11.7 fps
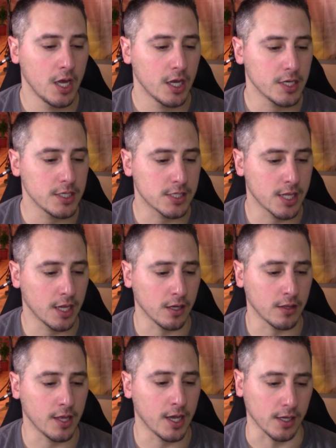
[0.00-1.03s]
He
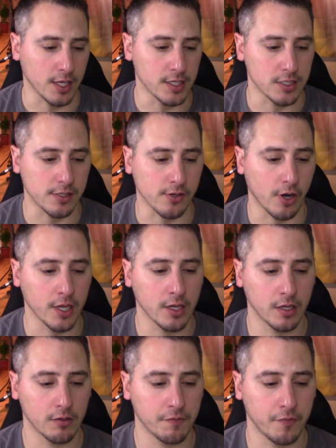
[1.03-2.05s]
stated that he's
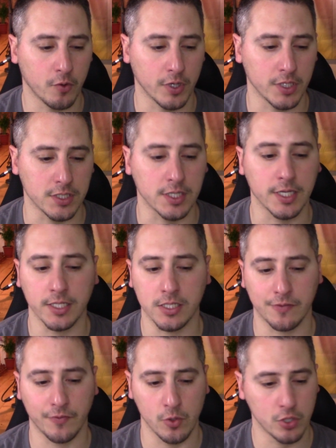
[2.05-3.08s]
striking for his
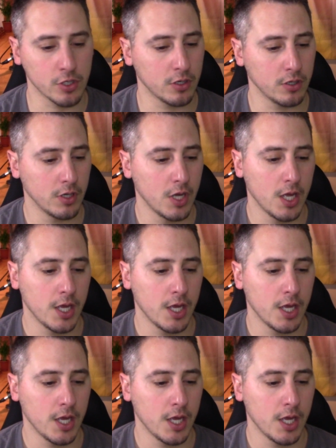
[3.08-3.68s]
kid's future.